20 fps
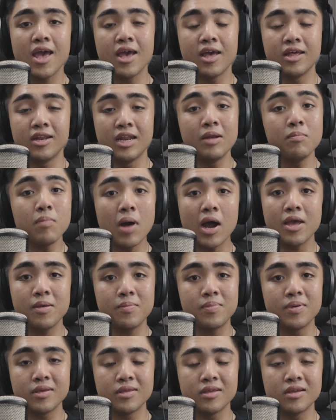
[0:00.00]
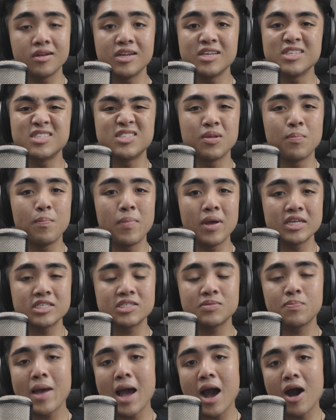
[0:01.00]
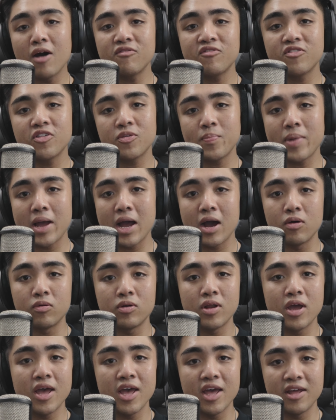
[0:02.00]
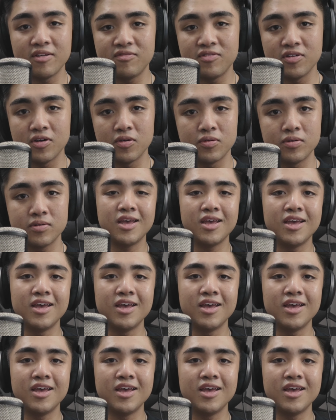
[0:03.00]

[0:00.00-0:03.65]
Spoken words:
and in my opinion is the best pound for pound headphone.